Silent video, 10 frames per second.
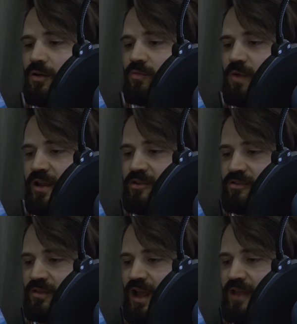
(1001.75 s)

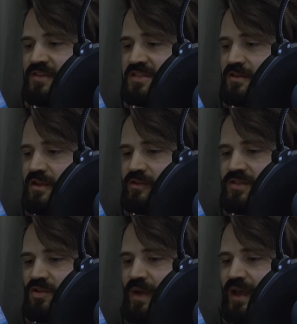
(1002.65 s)
"Regular life isn't nearly
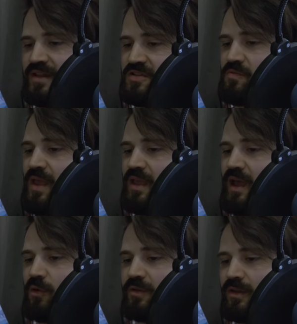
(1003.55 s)
so bad as you make
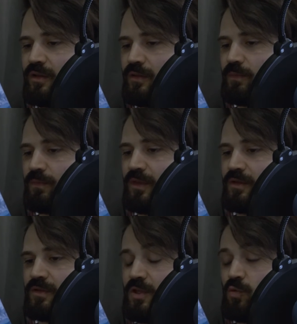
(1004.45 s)
out."
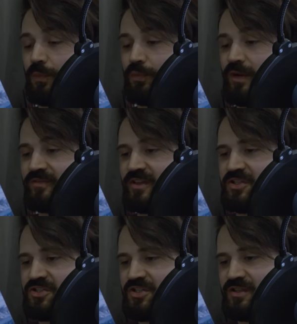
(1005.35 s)
"You were
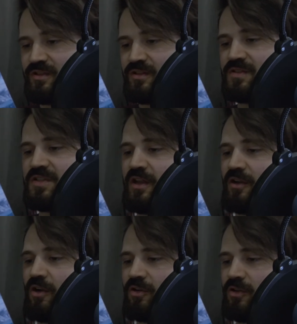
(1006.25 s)
privileged,"
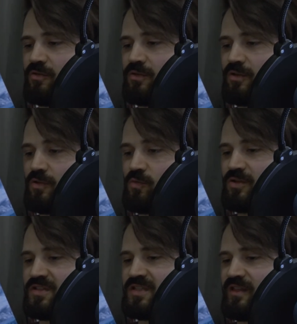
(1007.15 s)
Cynic argued. "You
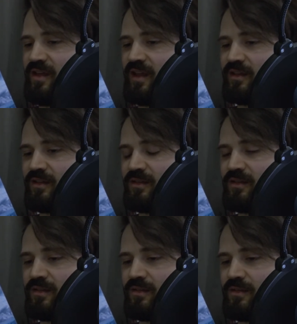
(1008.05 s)
would say that."
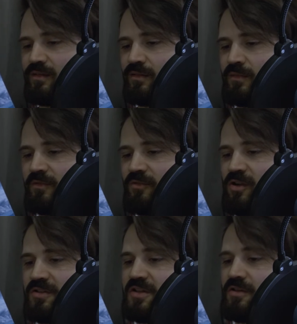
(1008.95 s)

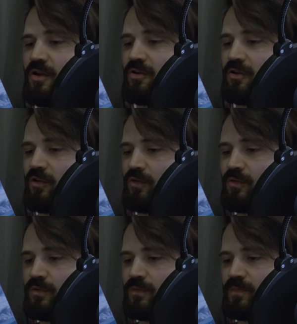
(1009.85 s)
Ferran didn't argue.
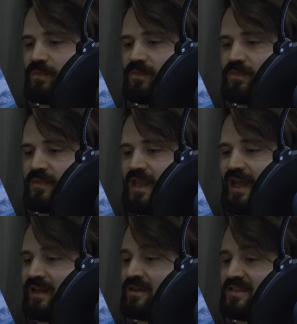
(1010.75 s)
He
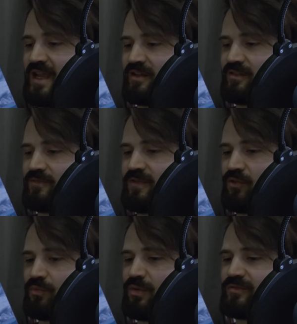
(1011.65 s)
hadn't exactly
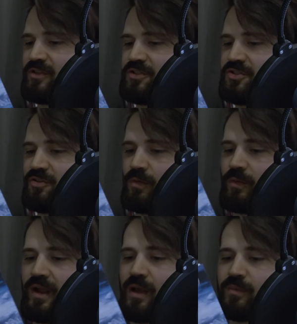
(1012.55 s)
felt privileged
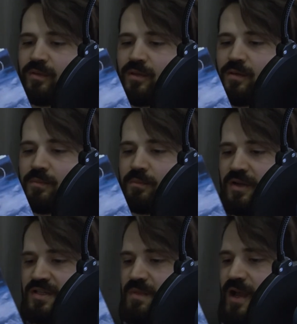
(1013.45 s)
growing up,
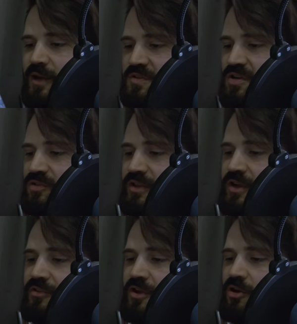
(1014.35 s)
but his mind was hardly
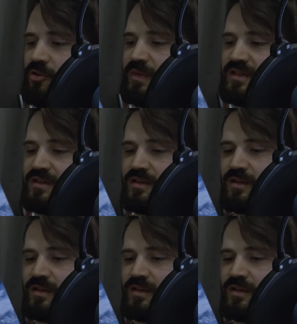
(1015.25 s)
on the argument.